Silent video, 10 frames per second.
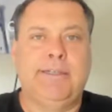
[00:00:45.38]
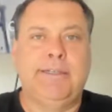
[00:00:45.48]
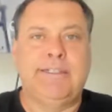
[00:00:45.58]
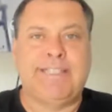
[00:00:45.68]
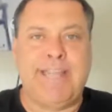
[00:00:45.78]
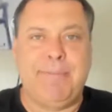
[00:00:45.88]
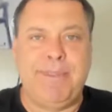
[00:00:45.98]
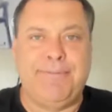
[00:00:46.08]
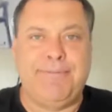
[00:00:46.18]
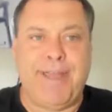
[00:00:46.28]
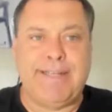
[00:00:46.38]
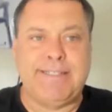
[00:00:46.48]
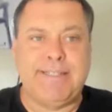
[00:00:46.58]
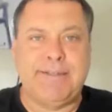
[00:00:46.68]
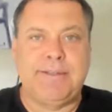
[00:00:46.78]
slap in the
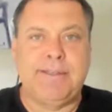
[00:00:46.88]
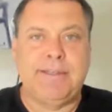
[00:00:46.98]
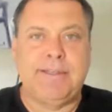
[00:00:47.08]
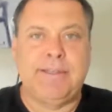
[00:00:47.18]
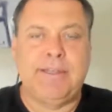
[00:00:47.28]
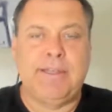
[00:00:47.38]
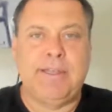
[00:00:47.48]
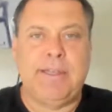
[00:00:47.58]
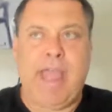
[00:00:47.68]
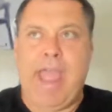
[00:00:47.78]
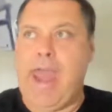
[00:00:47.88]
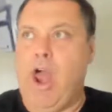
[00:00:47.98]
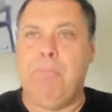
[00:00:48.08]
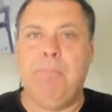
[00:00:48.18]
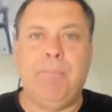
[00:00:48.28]
face. And
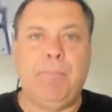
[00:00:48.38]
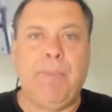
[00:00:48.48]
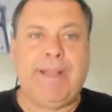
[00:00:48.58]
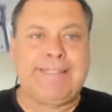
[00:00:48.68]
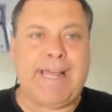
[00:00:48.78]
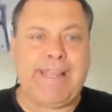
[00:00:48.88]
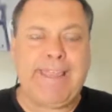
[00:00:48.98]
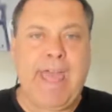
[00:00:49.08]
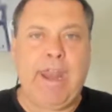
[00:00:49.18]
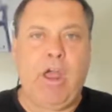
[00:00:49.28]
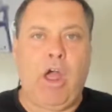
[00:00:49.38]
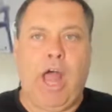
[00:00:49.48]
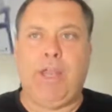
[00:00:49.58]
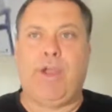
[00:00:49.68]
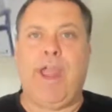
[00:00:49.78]
I'm exactly that. I
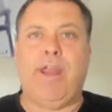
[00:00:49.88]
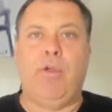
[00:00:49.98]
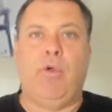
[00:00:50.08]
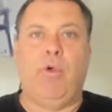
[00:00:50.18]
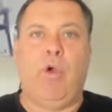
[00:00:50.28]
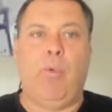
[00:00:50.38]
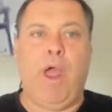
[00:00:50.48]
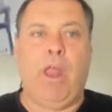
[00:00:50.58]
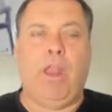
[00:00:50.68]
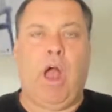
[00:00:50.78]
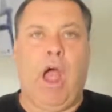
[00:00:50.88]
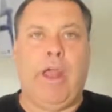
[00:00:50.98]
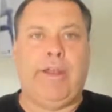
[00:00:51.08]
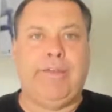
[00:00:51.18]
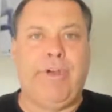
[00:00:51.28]
look at, well,
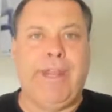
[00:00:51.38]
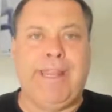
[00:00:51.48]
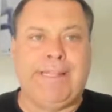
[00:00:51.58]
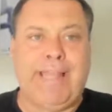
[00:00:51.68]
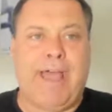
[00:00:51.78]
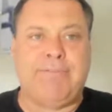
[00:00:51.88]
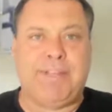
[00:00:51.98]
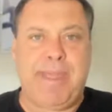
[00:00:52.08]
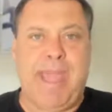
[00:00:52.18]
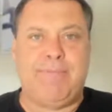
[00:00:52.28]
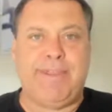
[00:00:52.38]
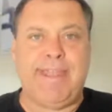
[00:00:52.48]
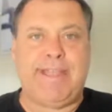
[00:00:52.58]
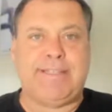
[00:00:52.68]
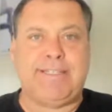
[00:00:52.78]
I'd really love to be having
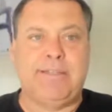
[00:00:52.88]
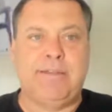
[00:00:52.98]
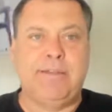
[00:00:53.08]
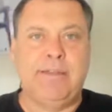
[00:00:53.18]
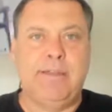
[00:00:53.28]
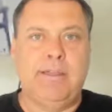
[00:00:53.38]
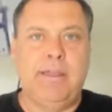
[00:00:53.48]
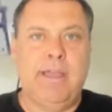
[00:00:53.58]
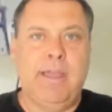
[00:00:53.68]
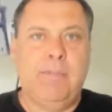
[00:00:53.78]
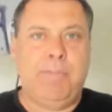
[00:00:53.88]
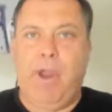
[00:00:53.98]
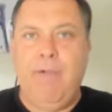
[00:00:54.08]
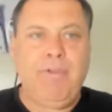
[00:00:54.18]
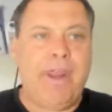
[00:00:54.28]
this, but
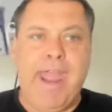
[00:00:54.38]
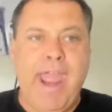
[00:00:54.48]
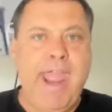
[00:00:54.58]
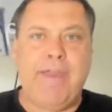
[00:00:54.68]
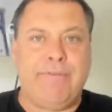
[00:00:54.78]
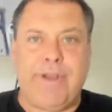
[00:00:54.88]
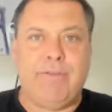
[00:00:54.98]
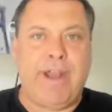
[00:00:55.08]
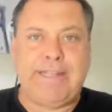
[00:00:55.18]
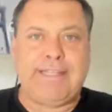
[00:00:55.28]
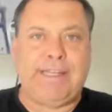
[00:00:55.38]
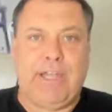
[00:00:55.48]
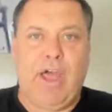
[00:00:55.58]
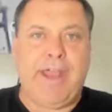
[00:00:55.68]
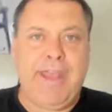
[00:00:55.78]
I've got every reason
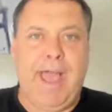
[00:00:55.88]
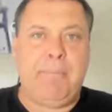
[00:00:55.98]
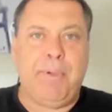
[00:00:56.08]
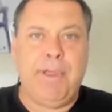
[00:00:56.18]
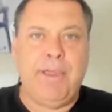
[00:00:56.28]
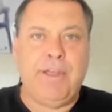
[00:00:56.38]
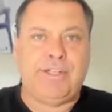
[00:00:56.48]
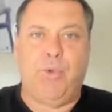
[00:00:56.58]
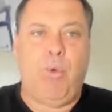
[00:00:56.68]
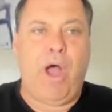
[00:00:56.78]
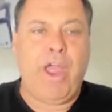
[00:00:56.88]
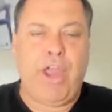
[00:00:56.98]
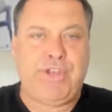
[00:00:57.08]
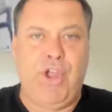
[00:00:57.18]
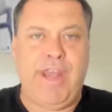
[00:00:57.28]
lined up to why I
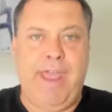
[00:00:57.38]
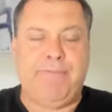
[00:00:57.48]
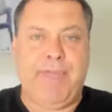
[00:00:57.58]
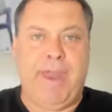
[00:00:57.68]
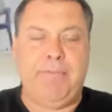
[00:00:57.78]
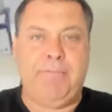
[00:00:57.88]
don't have that.